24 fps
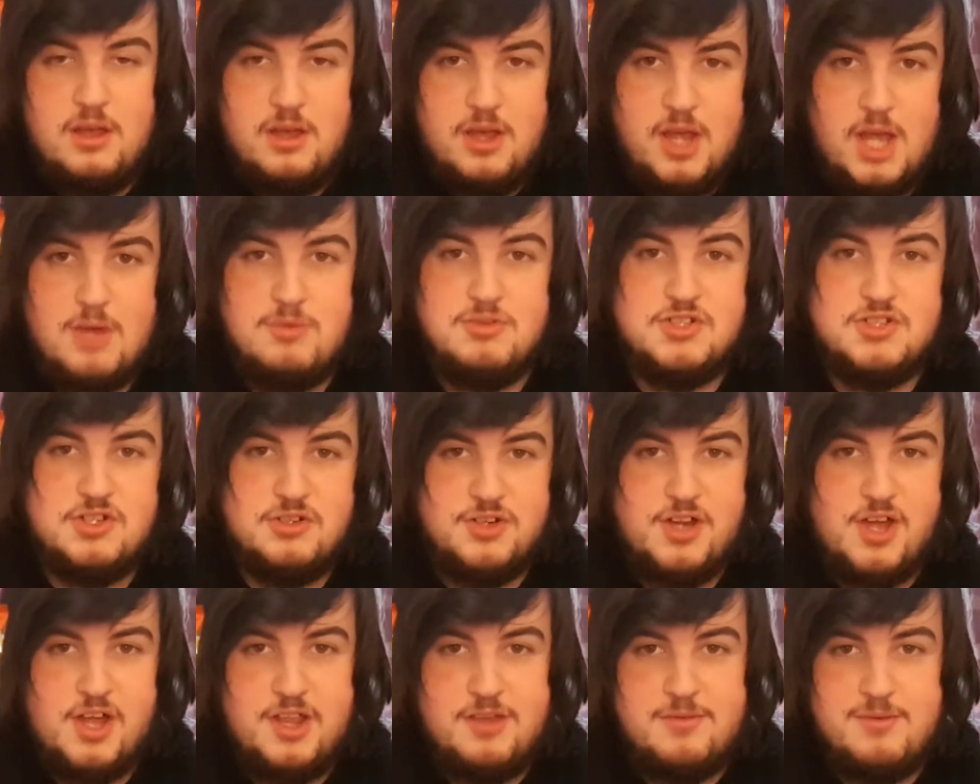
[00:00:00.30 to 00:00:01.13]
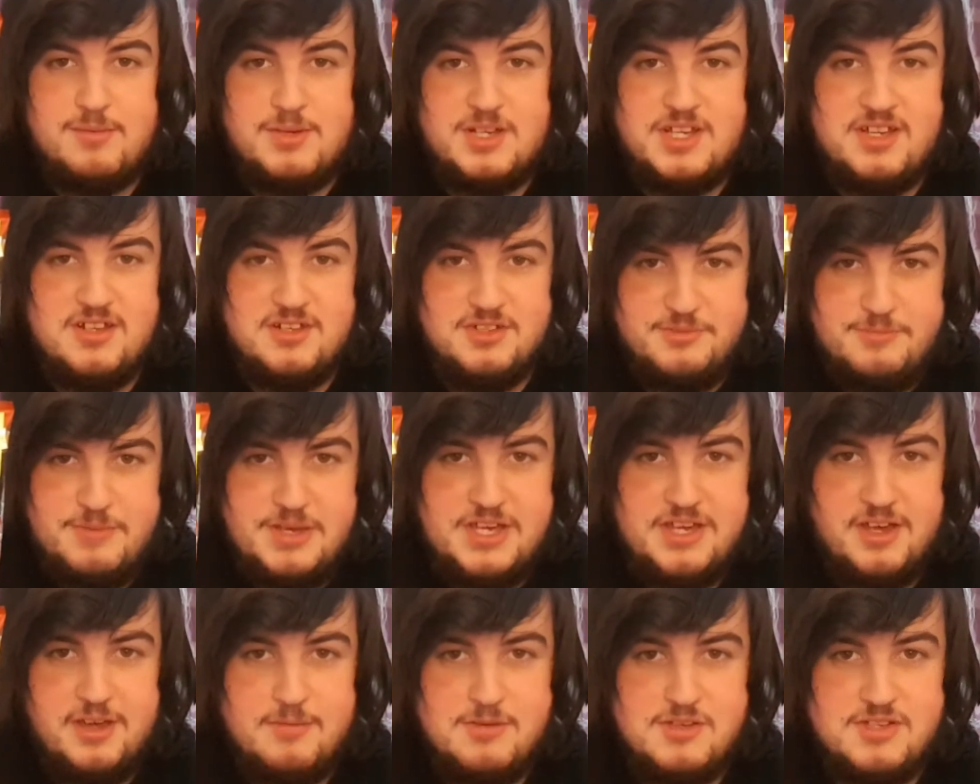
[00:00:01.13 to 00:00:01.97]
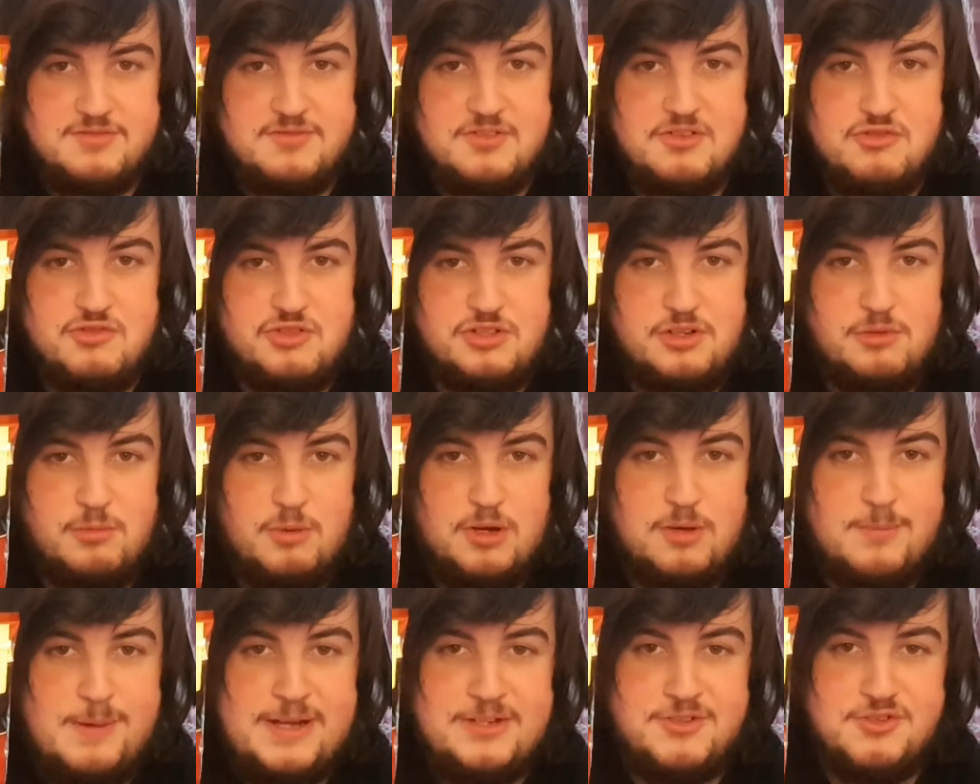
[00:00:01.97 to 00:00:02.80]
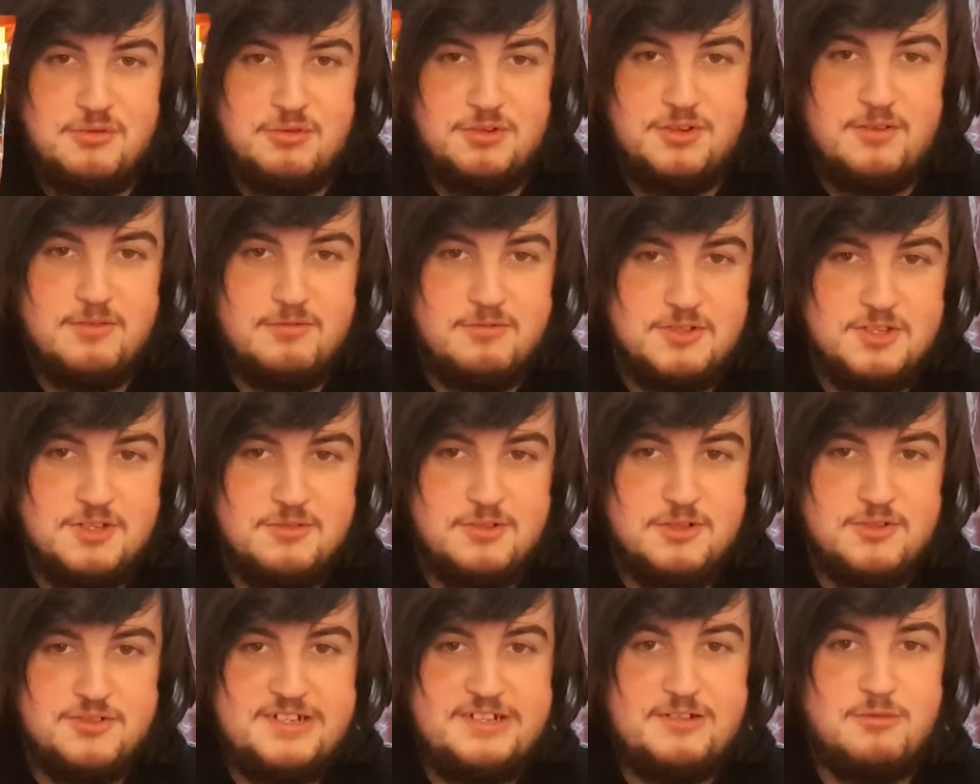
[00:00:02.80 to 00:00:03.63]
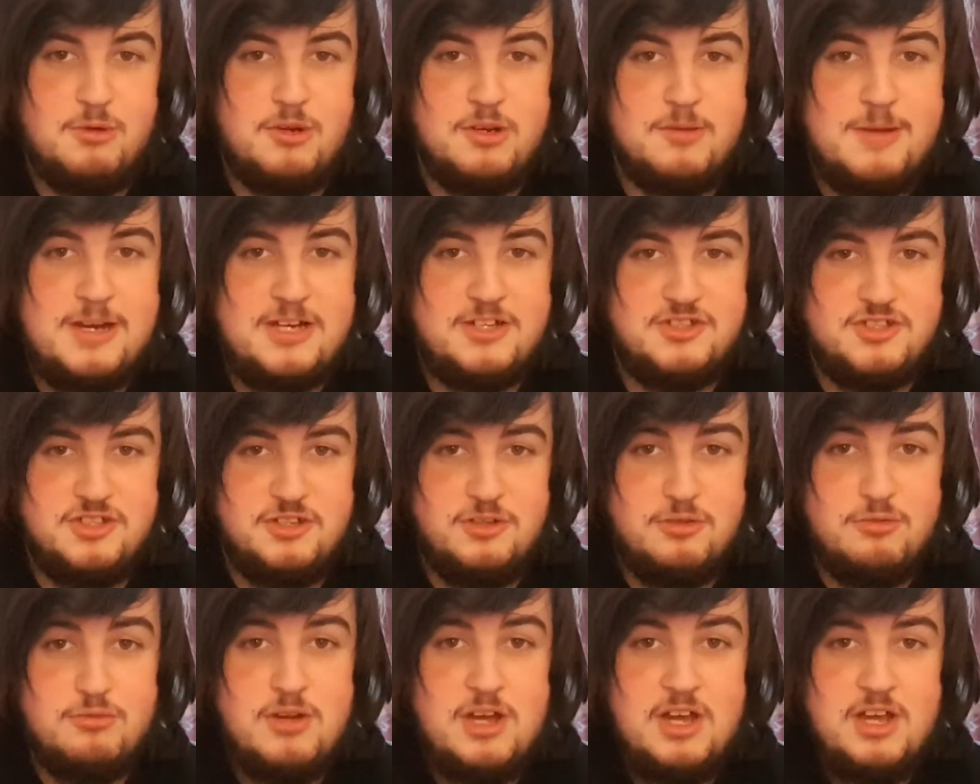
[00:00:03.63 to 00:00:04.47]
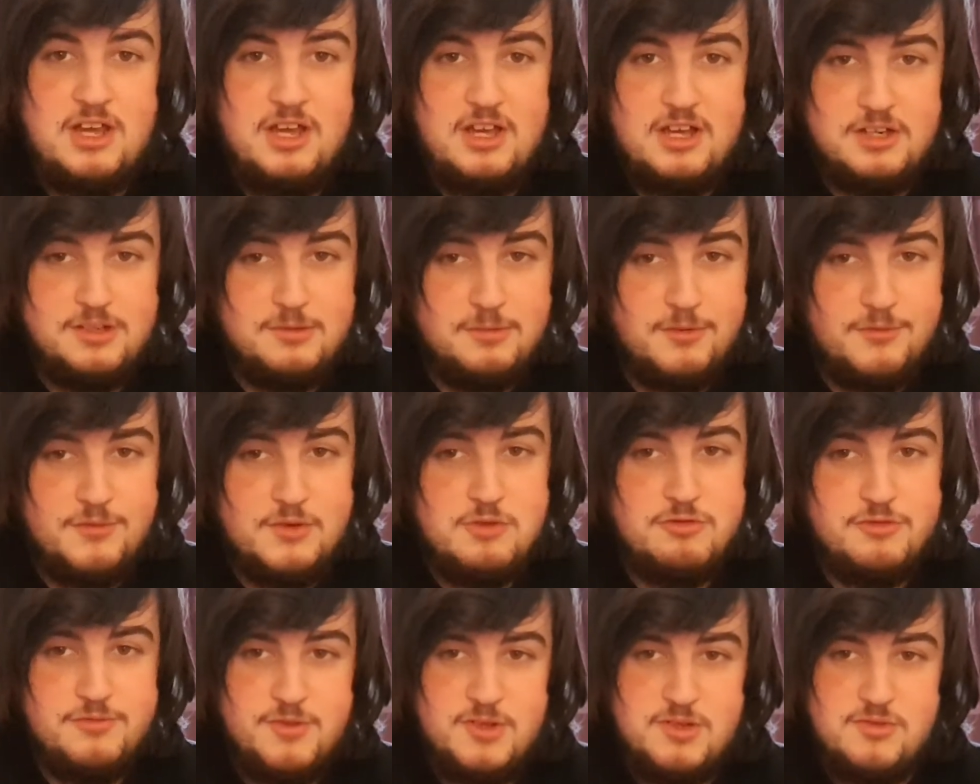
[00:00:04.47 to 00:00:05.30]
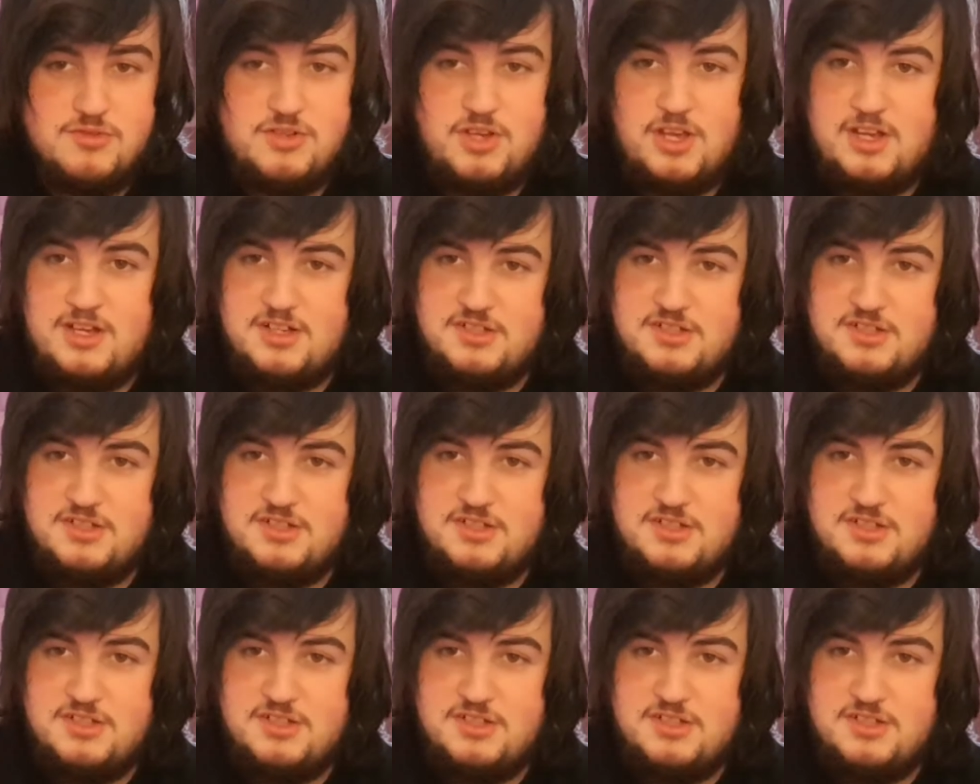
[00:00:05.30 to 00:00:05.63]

Hey, what's going on everybody, it's me, Kevin's Fusion, and welcome back to another video on the channel, welcome back to another food reviews.